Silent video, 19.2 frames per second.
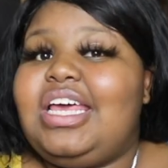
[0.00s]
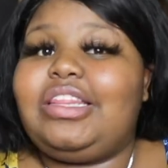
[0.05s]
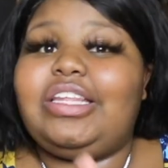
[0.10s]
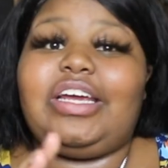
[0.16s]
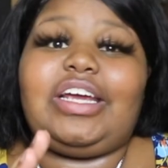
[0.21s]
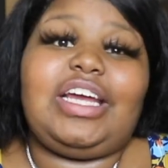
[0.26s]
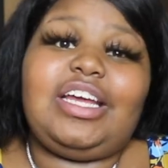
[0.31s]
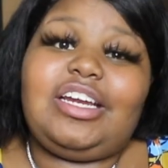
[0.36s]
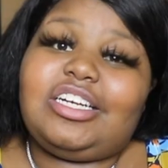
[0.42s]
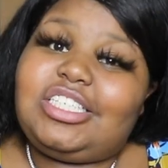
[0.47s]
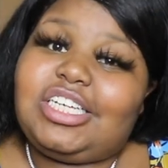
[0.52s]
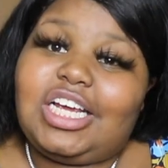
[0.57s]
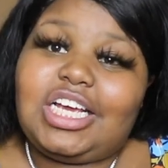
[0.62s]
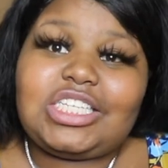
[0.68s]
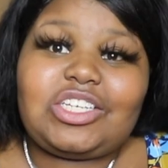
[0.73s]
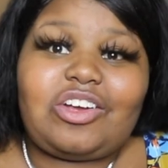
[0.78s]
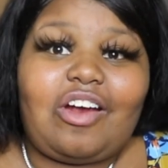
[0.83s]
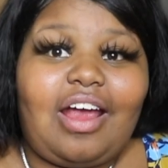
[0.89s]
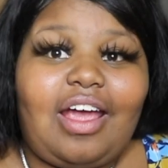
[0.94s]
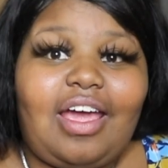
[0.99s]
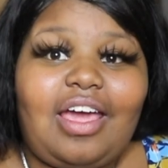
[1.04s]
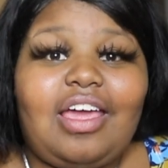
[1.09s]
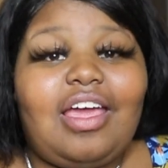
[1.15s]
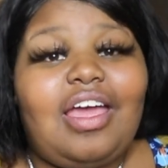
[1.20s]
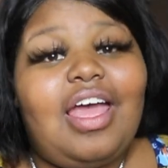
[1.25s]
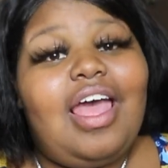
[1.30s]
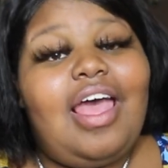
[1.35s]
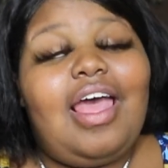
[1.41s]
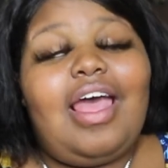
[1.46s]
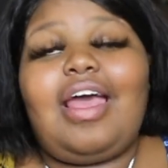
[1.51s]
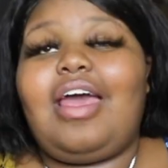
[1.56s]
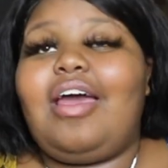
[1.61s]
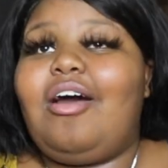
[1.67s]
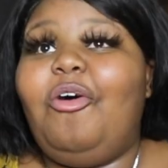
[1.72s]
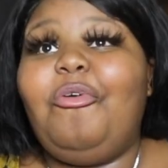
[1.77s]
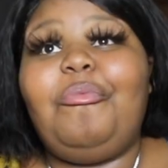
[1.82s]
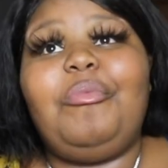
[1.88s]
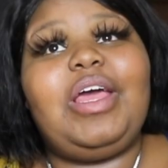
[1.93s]
Their energy is great.
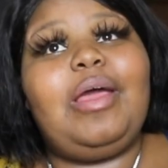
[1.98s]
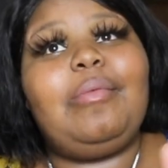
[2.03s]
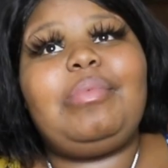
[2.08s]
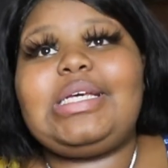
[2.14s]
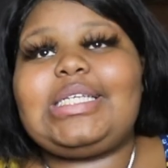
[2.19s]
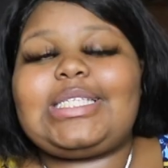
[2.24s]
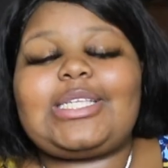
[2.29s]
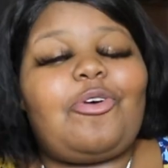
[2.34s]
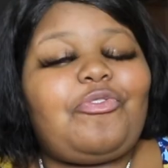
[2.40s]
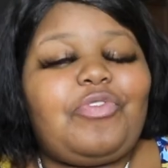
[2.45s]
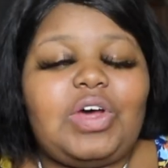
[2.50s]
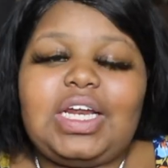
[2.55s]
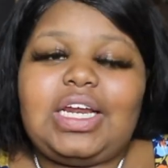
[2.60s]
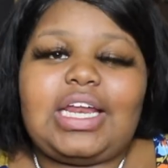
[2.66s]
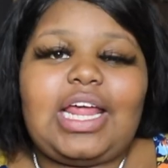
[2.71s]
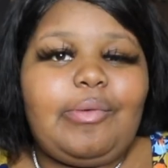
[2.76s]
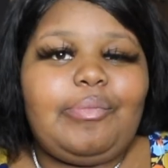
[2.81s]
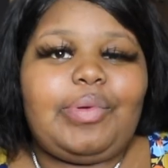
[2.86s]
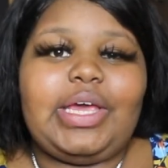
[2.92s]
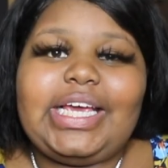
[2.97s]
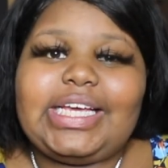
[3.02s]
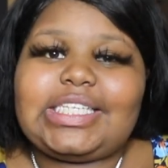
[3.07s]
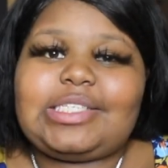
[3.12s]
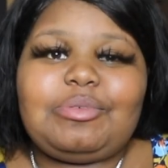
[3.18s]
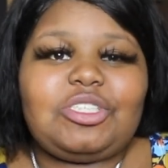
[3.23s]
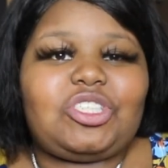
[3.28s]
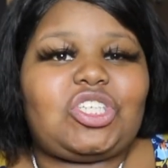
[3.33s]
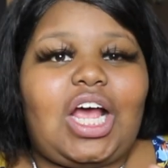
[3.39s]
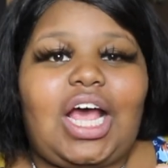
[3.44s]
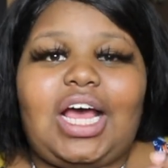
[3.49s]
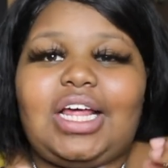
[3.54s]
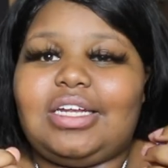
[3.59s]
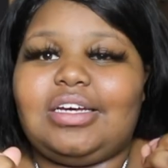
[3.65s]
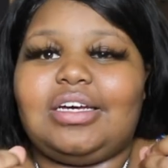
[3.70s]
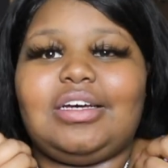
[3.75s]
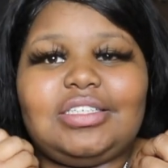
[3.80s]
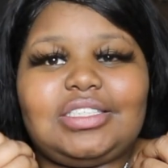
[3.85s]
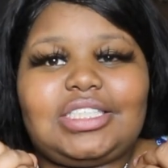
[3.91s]
Hell, it'd be so funny that Binks be trying
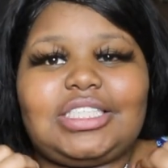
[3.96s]
to...